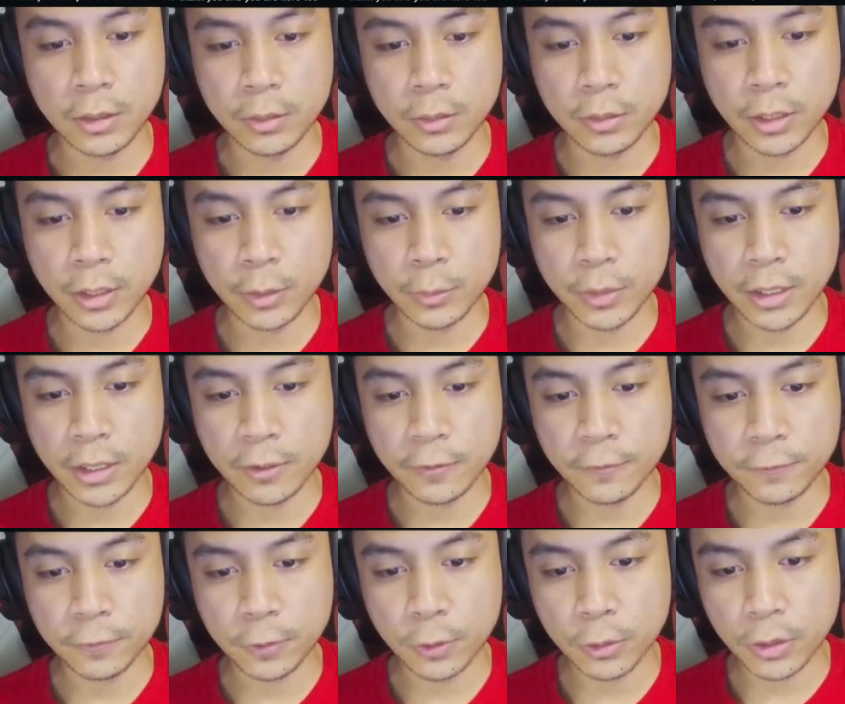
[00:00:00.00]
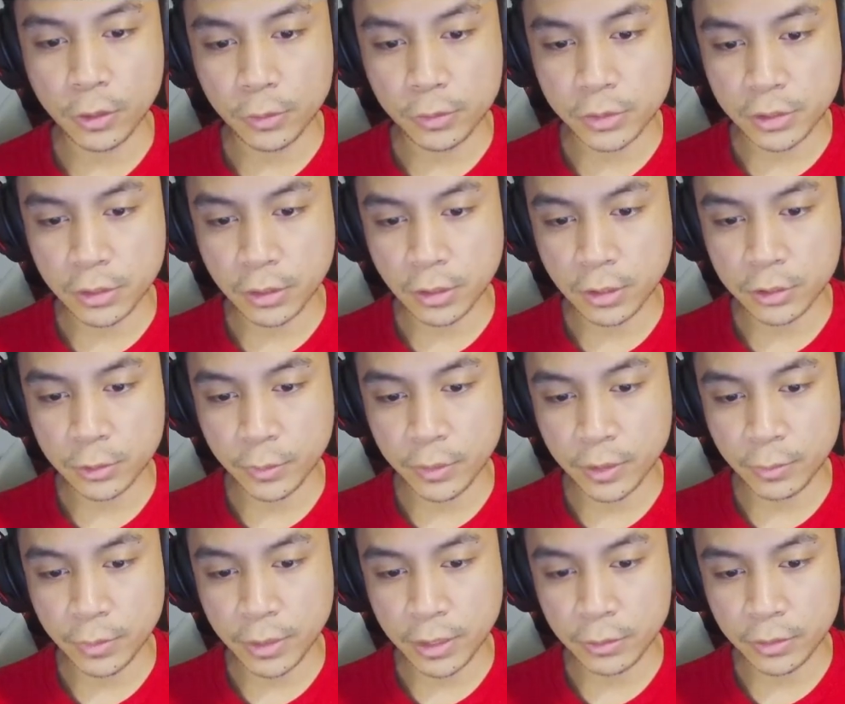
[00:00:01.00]
Okay, we got Flogos, the
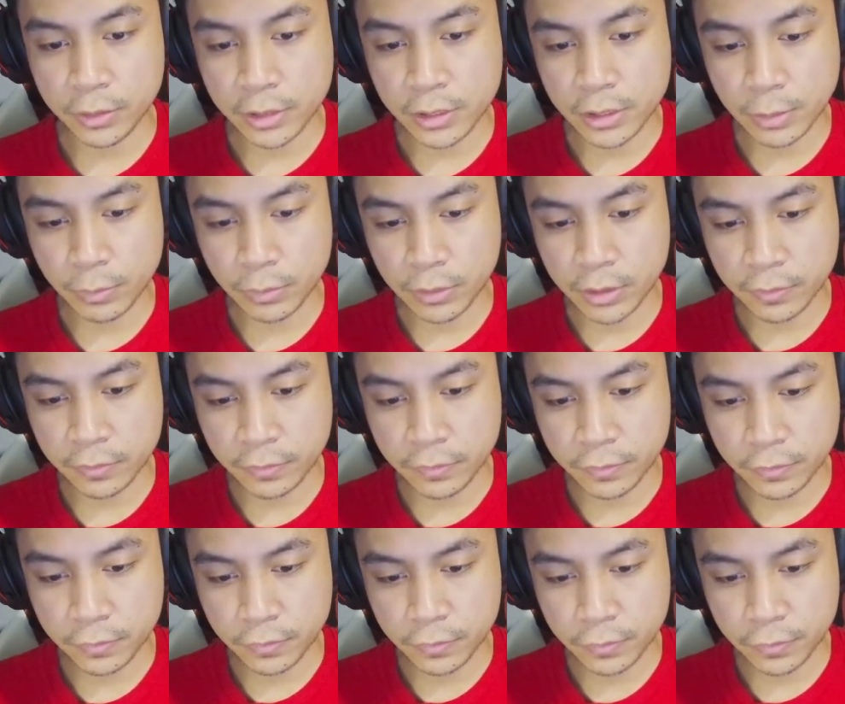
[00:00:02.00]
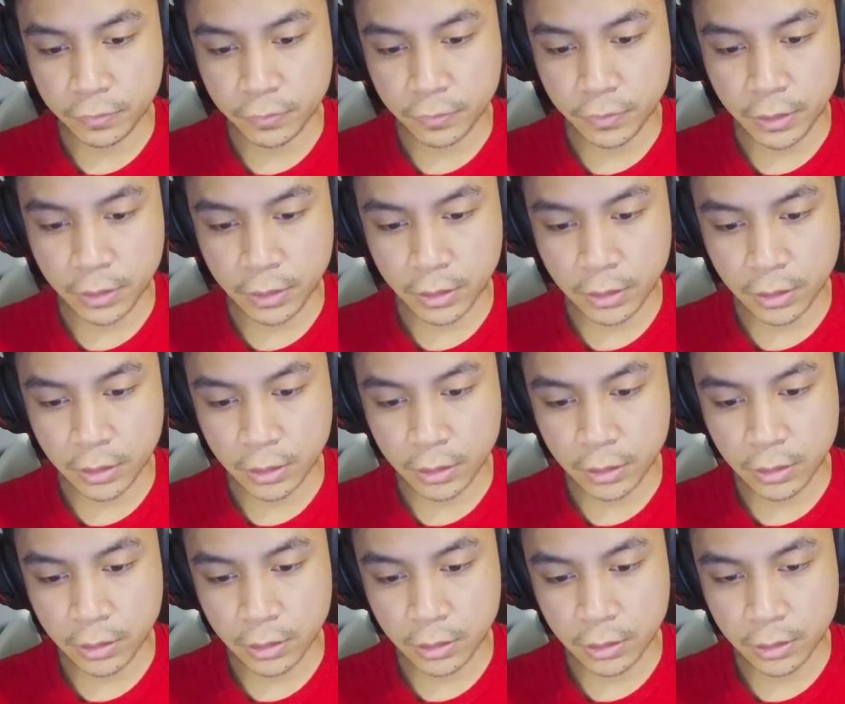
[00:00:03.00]
Ogdoated Boundless, I believe.
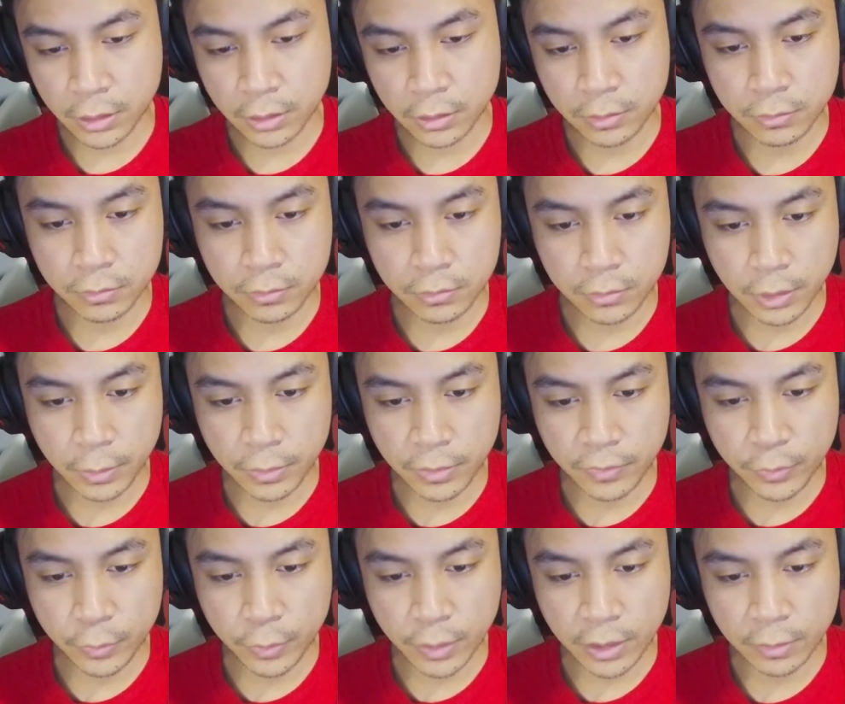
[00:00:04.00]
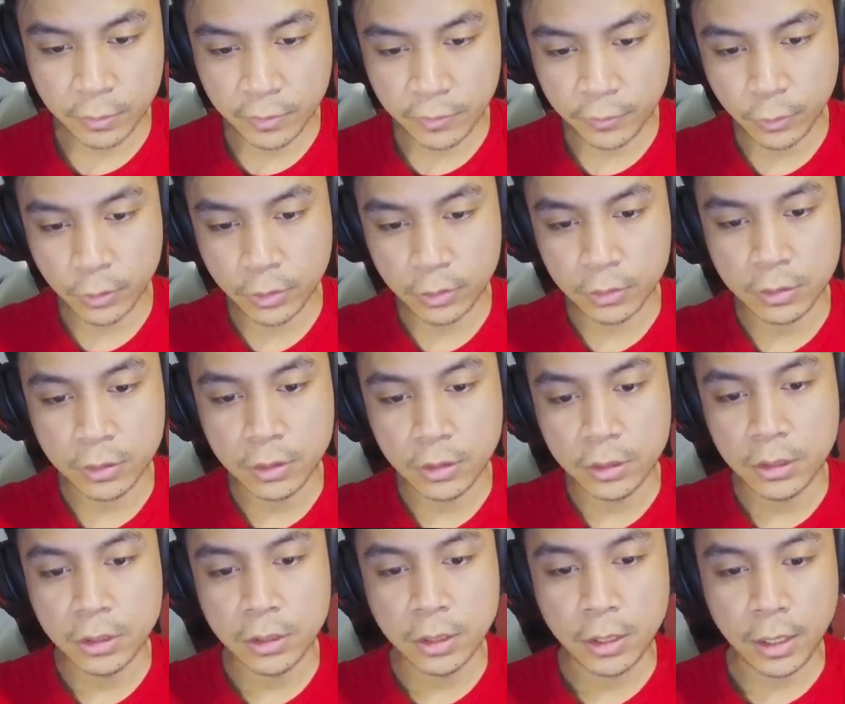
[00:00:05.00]
I believe we got him before.
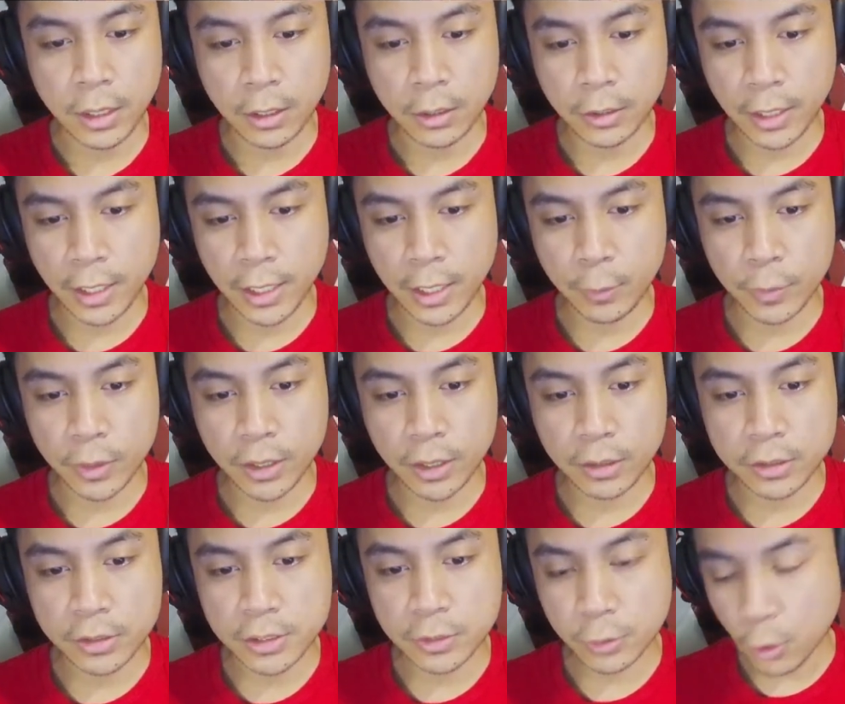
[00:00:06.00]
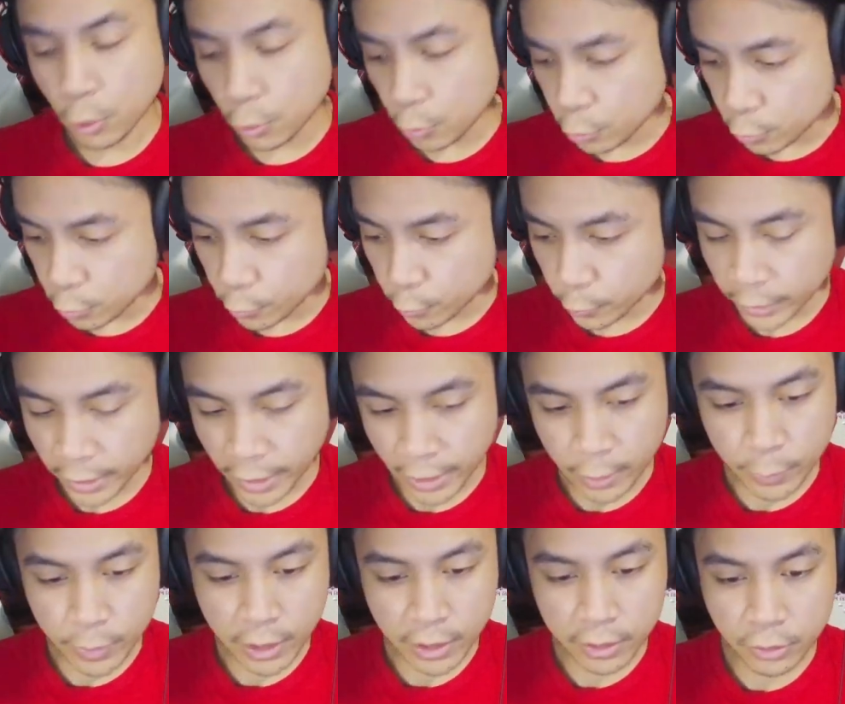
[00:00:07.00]
Okay, and we got ourselves. Oh, okay,
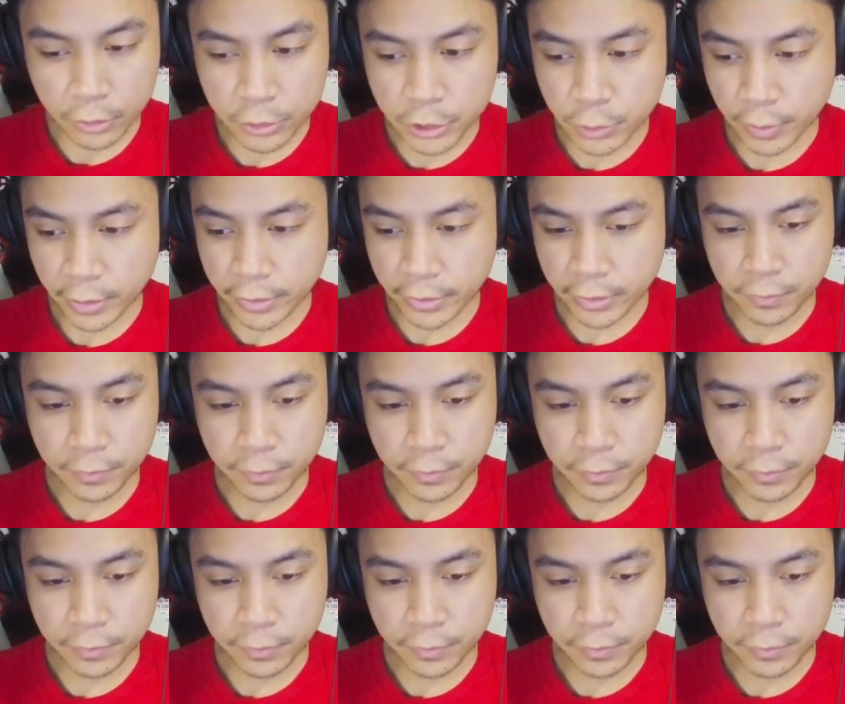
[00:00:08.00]
we got an ultra rare here.